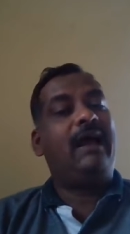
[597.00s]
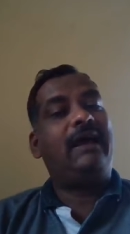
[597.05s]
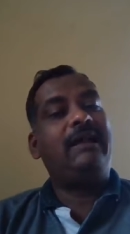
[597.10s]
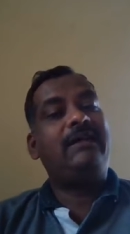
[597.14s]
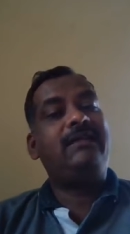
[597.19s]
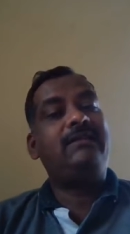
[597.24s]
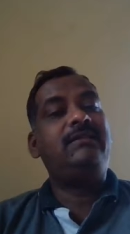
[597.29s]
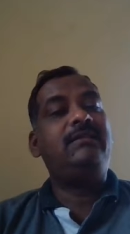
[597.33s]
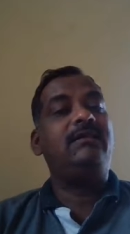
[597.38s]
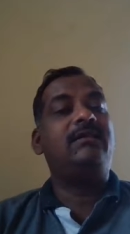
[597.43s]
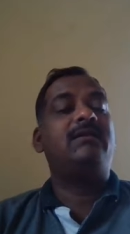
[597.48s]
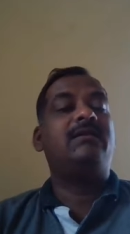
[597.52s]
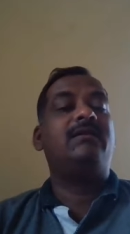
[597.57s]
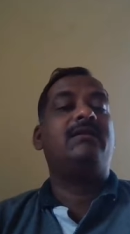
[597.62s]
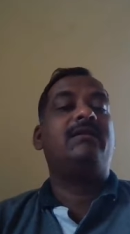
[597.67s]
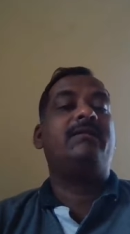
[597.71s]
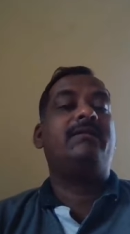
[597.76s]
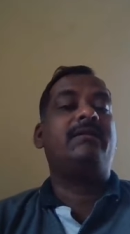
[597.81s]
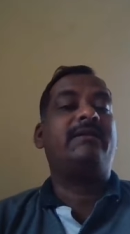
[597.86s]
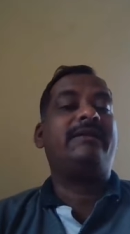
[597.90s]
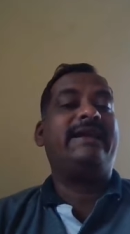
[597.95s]
Another
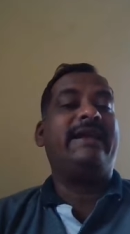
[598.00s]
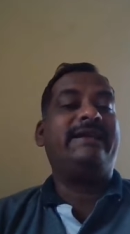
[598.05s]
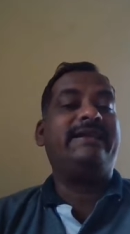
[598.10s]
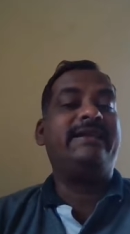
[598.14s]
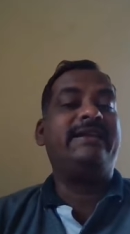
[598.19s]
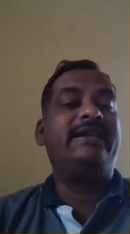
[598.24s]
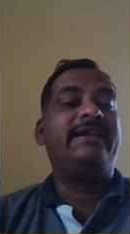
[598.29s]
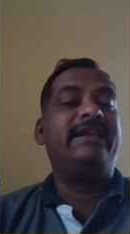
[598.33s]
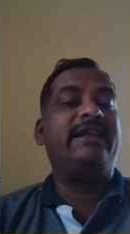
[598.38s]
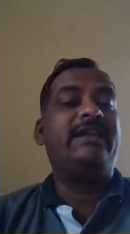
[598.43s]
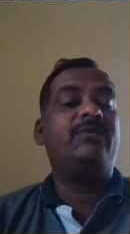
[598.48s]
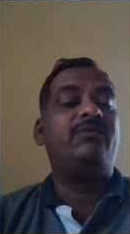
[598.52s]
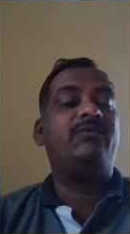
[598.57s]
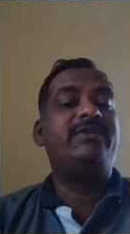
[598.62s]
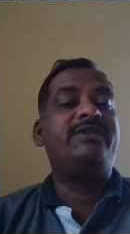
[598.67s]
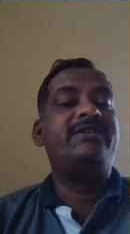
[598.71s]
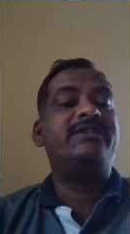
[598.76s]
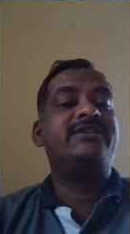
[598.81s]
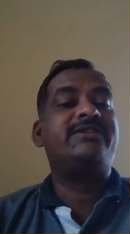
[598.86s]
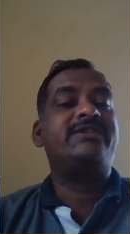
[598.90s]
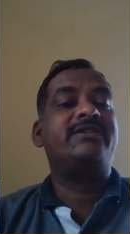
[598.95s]
category
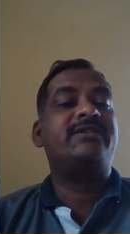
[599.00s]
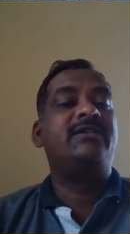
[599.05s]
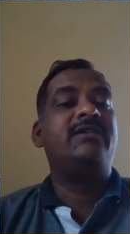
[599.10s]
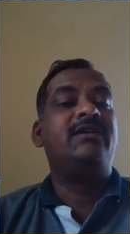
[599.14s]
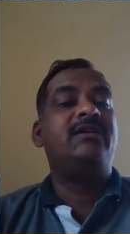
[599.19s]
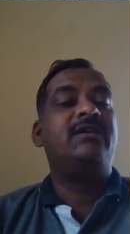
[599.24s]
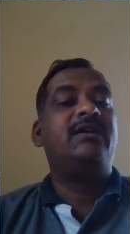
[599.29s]
which is